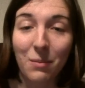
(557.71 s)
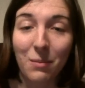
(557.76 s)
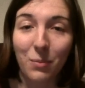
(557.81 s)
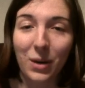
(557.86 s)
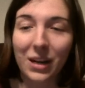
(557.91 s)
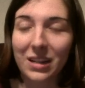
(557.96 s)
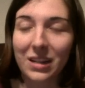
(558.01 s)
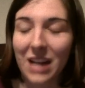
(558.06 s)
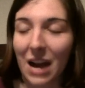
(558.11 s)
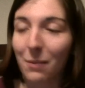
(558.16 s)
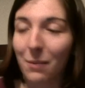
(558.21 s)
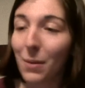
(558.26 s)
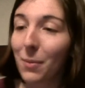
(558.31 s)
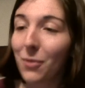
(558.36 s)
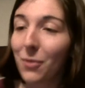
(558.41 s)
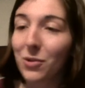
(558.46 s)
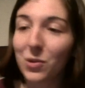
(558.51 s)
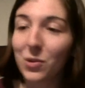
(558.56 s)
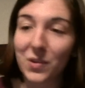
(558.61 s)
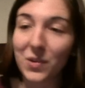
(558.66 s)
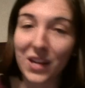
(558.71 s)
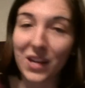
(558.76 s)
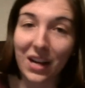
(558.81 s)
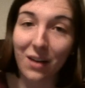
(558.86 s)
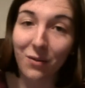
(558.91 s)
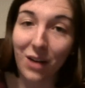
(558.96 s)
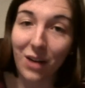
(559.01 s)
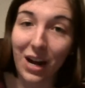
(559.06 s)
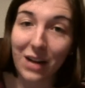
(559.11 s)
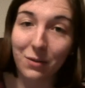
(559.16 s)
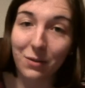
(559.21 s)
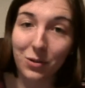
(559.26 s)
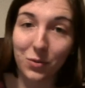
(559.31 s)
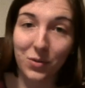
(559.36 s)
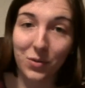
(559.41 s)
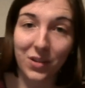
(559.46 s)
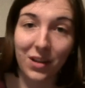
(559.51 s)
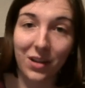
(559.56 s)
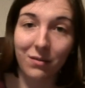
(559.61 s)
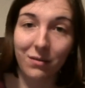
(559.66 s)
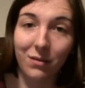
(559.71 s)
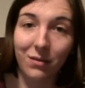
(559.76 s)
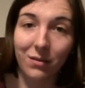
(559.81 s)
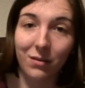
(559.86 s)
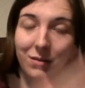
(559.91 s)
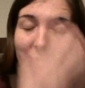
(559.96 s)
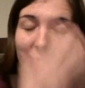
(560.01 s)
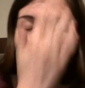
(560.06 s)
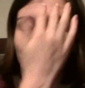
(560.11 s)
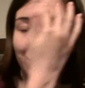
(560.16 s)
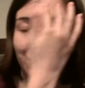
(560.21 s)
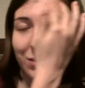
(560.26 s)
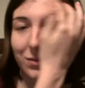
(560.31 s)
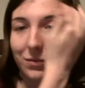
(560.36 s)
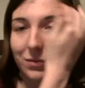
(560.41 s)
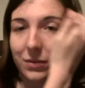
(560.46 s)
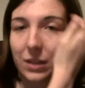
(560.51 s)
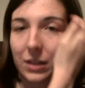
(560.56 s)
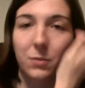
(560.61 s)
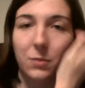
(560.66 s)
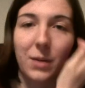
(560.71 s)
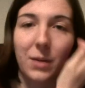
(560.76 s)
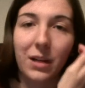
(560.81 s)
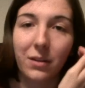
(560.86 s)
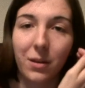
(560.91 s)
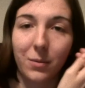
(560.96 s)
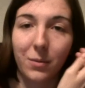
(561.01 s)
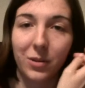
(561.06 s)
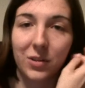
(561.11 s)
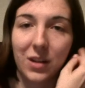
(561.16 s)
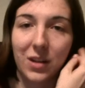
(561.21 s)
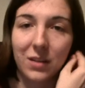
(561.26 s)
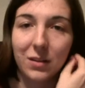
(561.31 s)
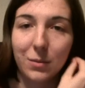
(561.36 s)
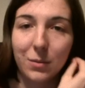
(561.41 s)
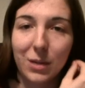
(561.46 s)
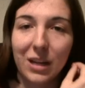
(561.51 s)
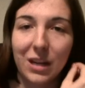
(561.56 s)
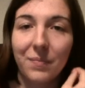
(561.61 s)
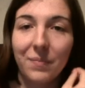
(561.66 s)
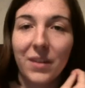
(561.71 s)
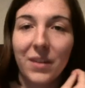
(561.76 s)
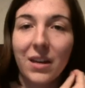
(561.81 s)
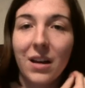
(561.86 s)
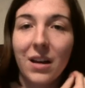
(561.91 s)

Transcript: but I remember which ones I got right and which ones I got wrong, so this will make a lot more sense in a minute.